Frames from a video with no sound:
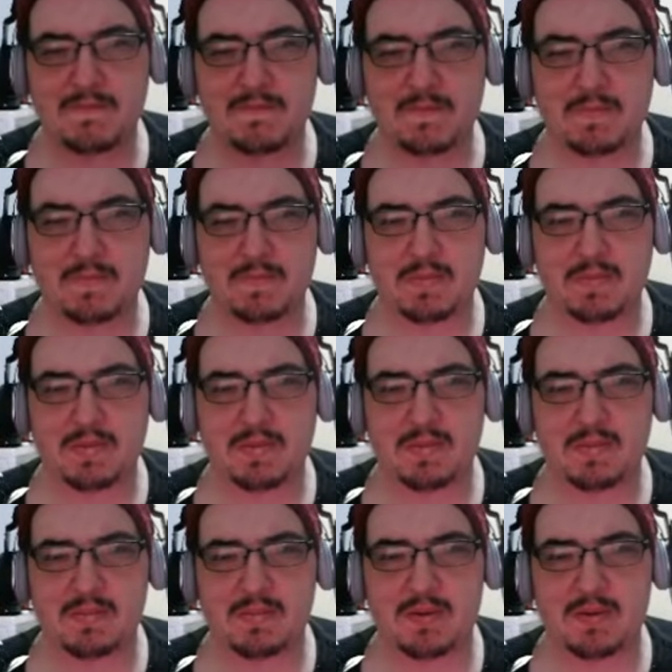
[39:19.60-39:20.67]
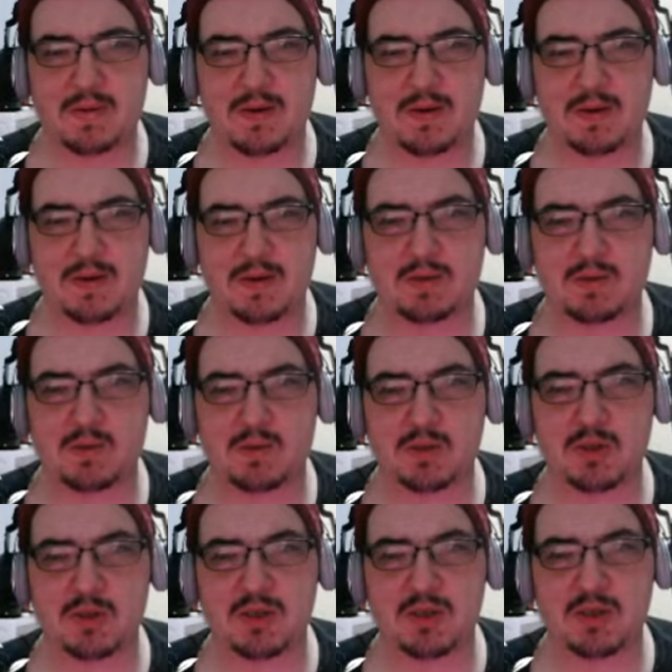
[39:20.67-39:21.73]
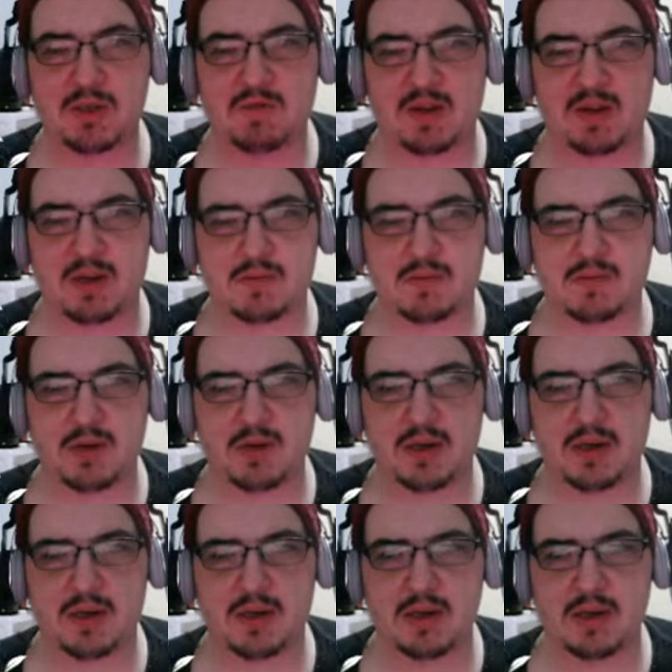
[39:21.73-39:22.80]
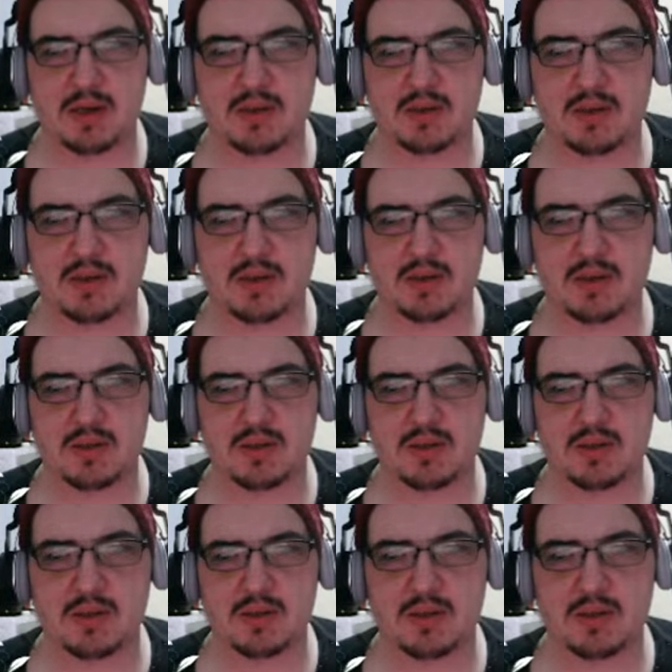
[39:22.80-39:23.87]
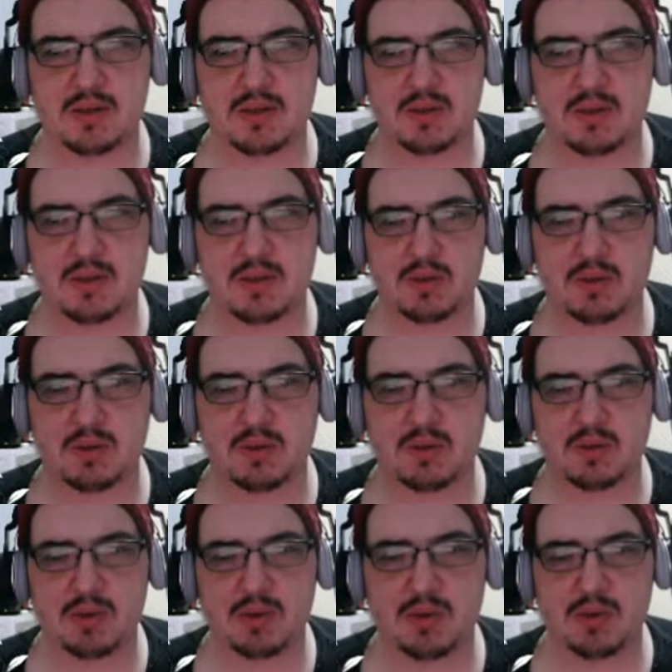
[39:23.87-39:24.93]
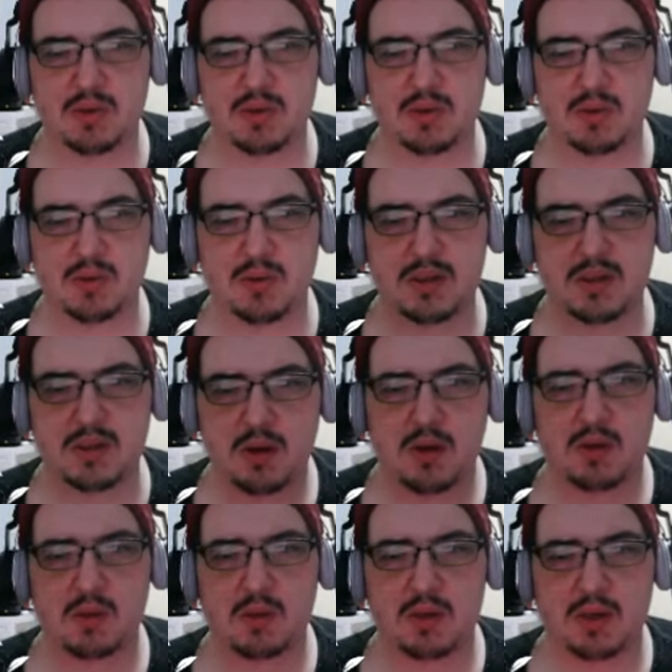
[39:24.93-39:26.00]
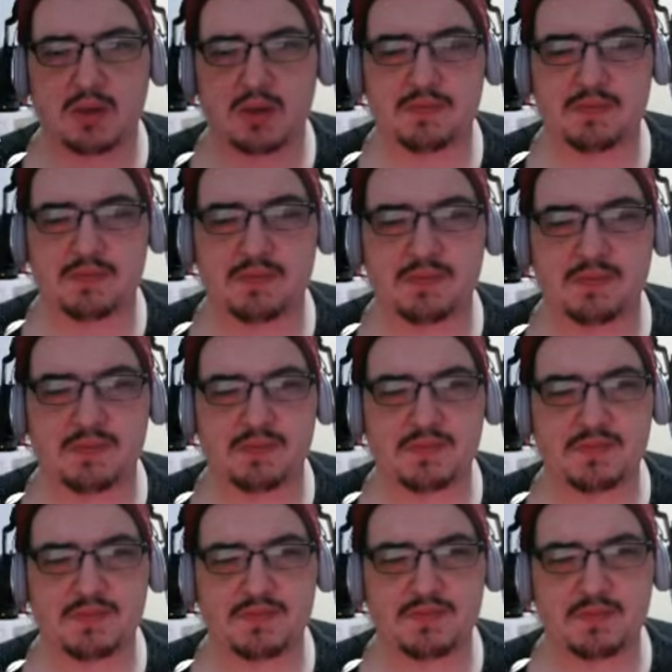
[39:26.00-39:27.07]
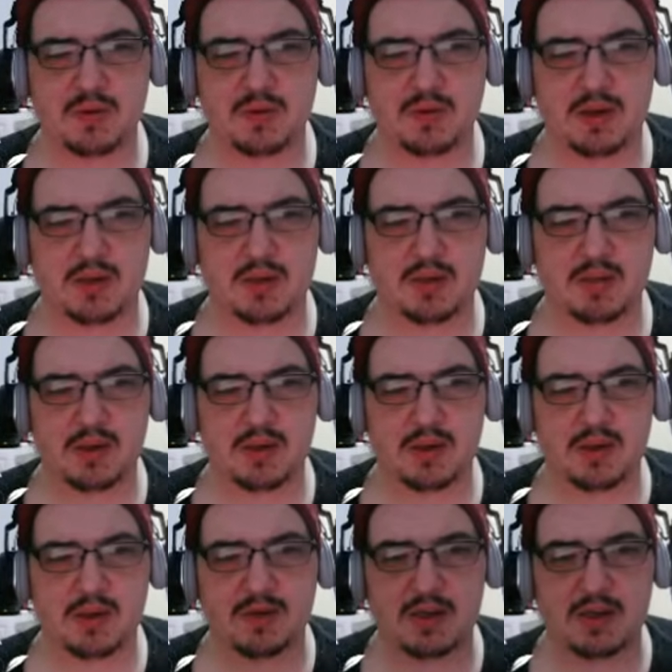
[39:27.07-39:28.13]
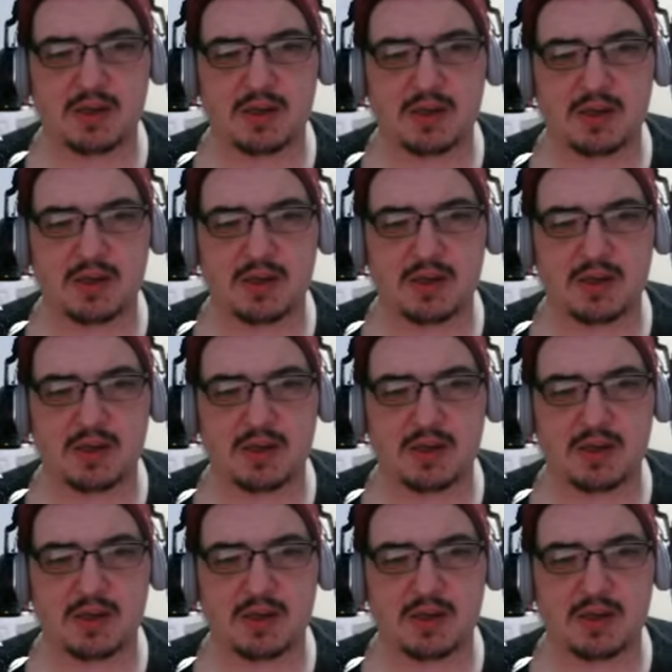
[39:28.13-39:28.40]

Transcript: but there are none, which is fine. Okay, so we're going in this direction. No, we're not. Okay, so we gotta find